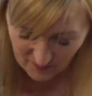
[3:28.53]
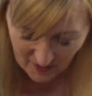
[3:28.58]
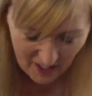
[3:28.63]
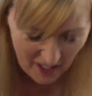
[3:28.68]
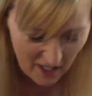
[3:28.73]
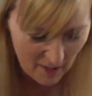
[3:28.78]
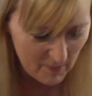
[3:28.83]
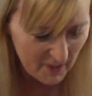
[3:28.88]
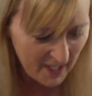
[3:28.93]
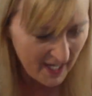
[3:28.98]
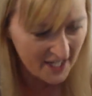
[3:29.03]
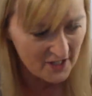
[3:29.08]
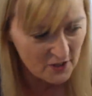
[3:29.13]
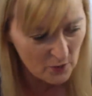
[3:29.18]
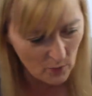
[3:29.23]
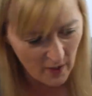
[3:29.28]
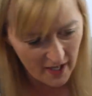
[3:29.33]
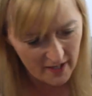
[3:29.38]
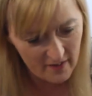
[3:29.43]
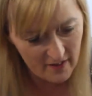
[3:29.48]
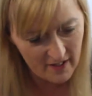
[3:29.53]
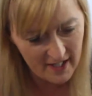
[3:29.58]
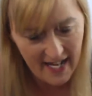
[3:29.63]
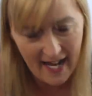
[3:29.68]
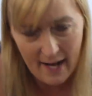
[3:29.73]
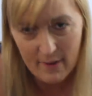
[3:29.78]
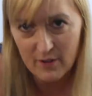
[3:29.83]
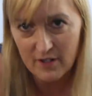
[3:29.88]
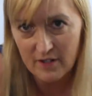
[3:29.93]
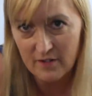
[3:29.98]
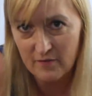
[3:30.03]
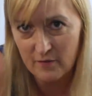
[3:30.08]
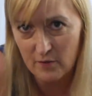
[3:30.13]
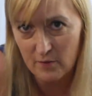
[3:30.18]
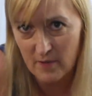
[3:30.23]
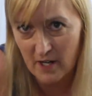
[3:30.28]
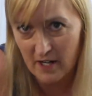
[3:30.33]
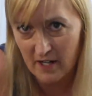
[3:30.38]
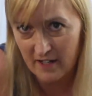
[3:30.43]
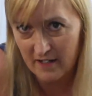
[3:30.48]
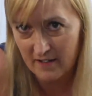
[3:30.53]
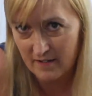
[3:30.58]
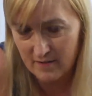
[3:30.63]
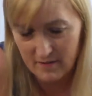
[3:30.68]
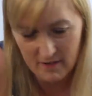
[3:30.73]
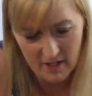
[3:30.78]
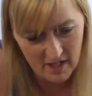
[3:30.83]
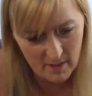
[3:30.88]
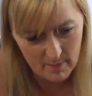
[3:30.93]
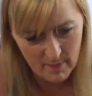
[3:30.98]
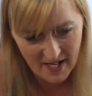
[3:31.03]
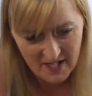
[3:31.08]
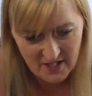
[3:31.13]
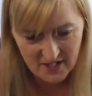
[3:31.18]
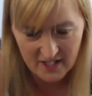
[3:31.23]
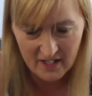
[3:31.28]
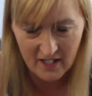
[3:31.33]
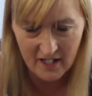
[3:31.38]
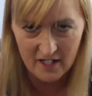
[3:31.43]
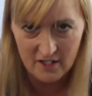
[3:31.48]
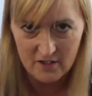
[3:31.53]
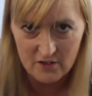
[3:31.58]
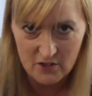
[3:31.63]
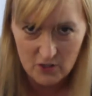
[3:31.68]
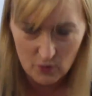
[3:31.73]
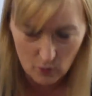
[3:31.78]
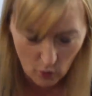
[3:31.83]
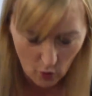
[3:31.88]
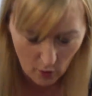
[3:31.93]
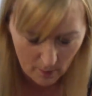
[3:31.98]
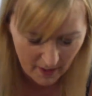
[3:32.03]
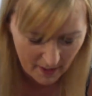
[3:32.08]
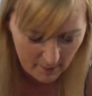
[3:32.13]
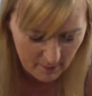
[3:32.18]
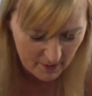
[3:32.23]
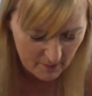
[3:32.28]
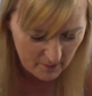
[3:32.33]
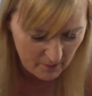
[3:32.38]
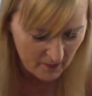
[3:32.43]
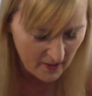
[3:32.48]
Um, but I had to wait an hour for my uh, bending iron to warm up.